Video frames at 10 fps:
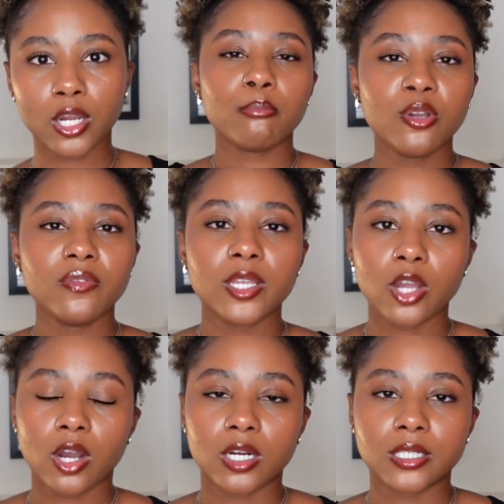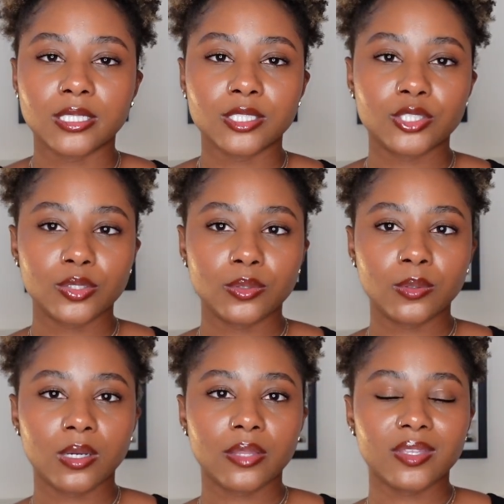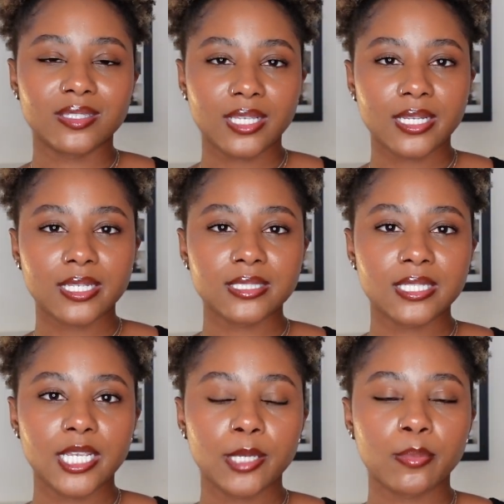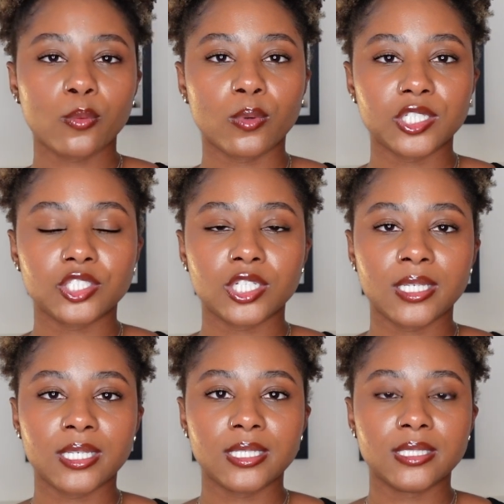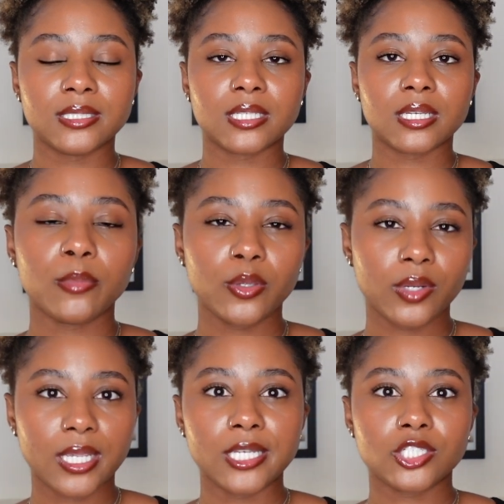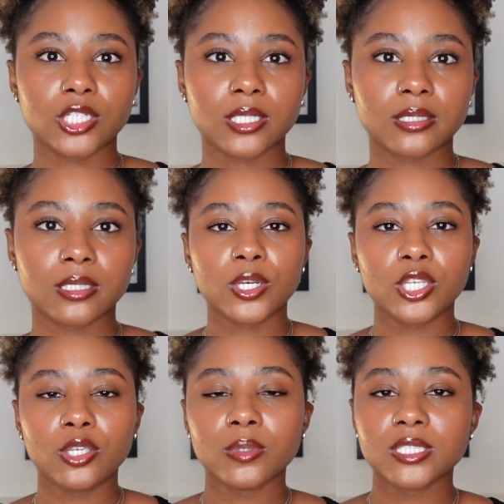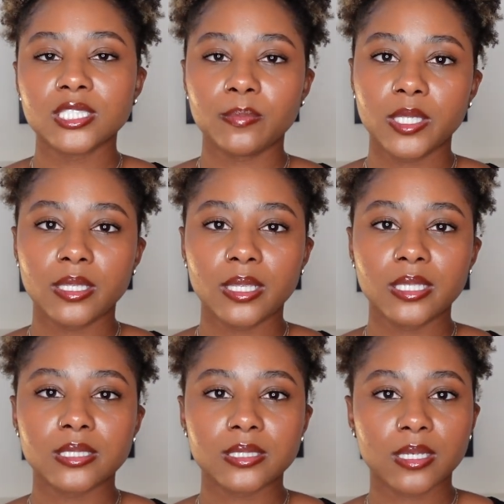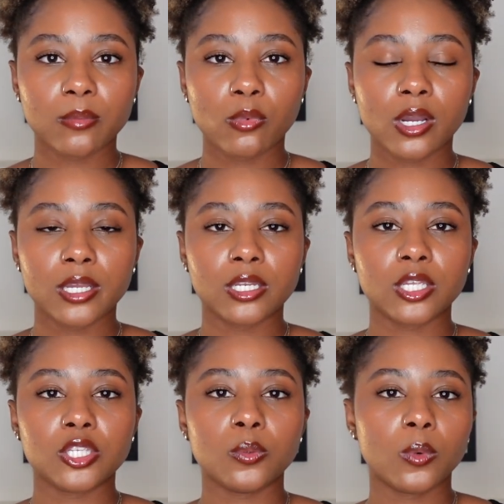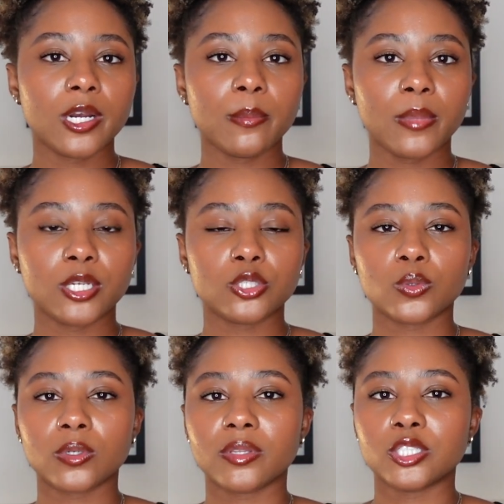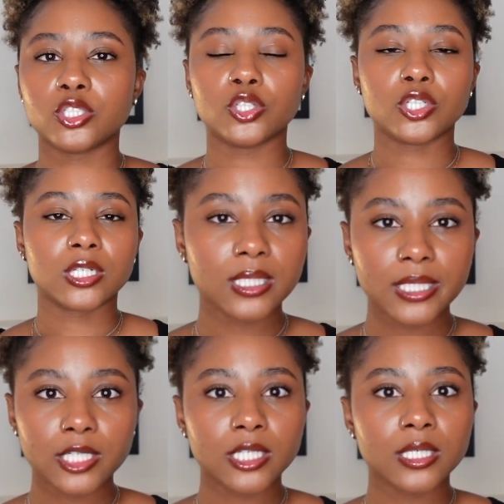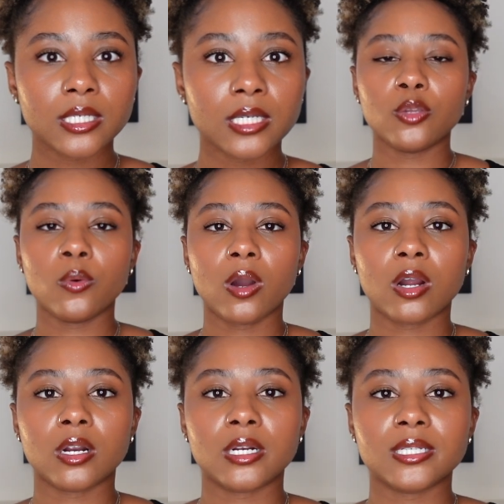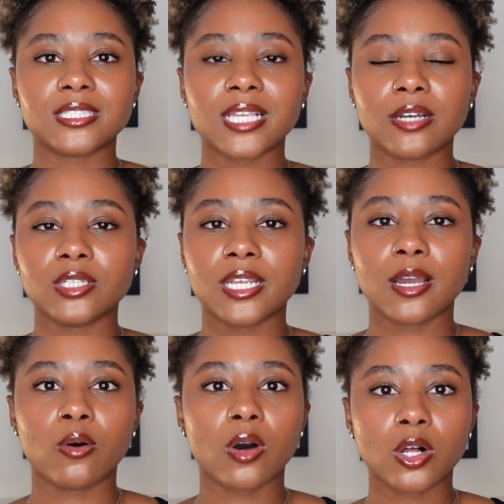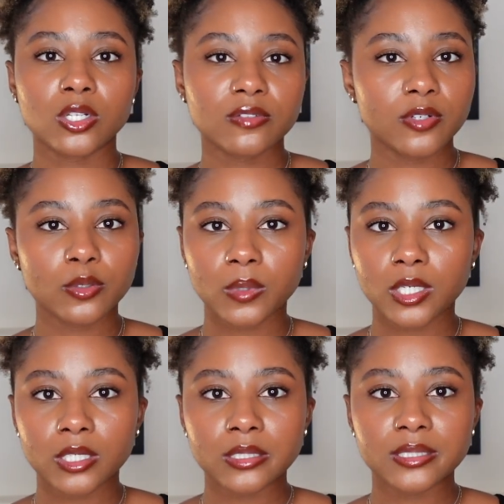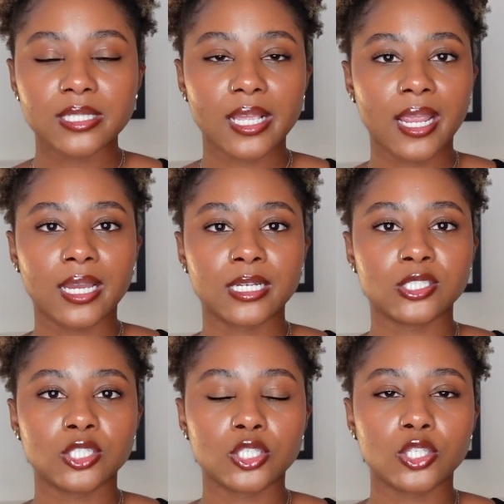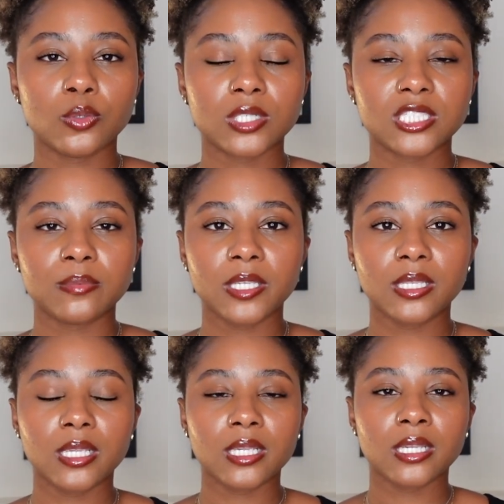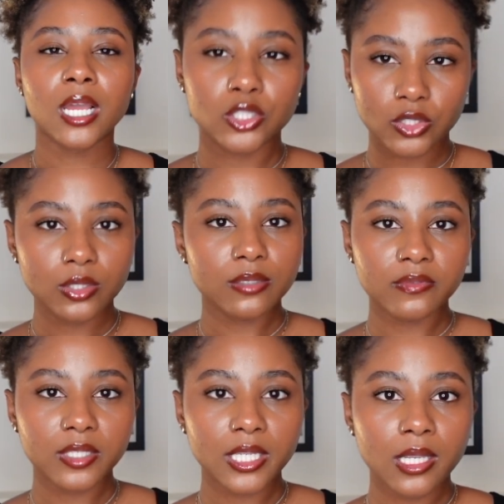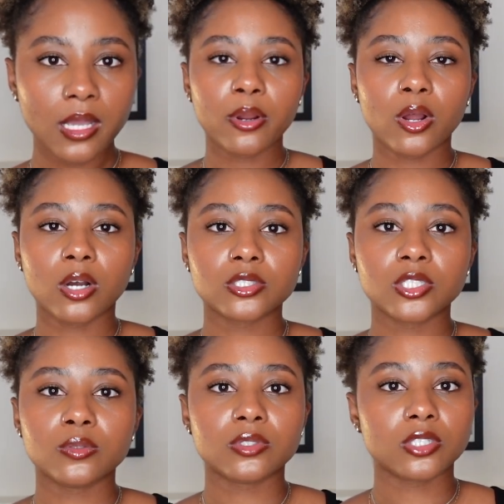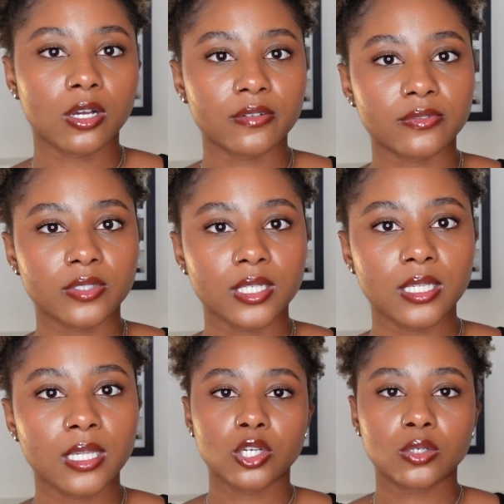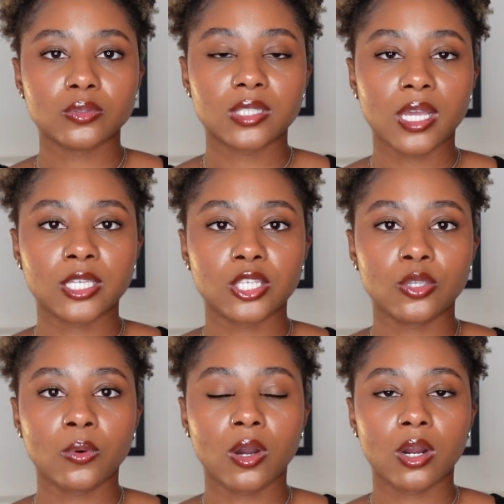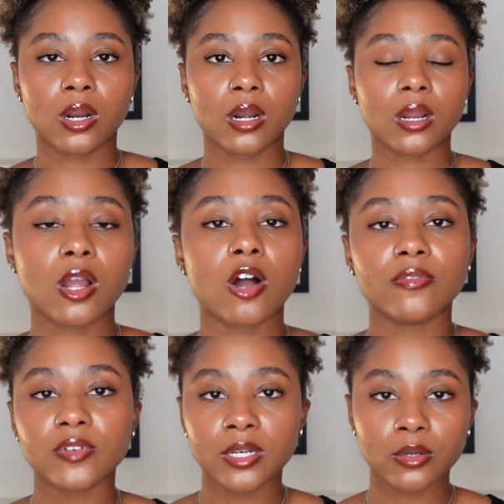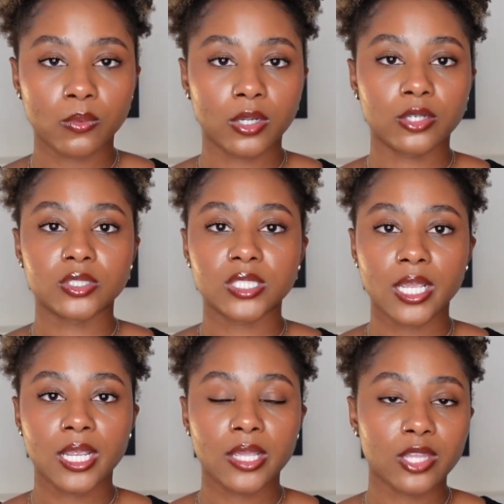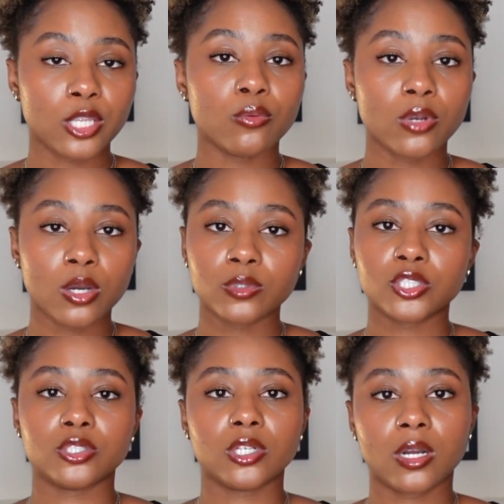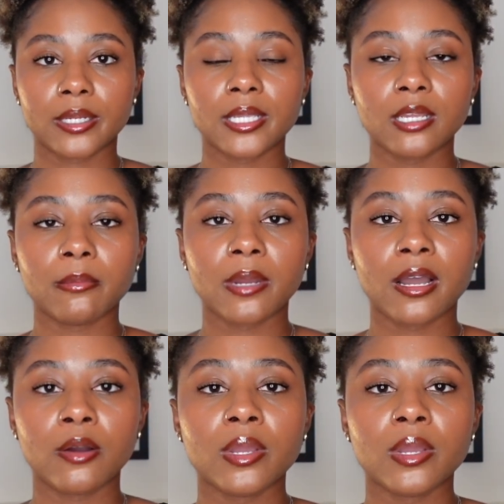Moving on to the second tip, which is communication. When you are speaking to someone, you want to make sure that you're clear, you are sounding out all of your words, and you are speaking assertively but also softly. It shows that you are confident in what you're saying, that you know what you're talking about.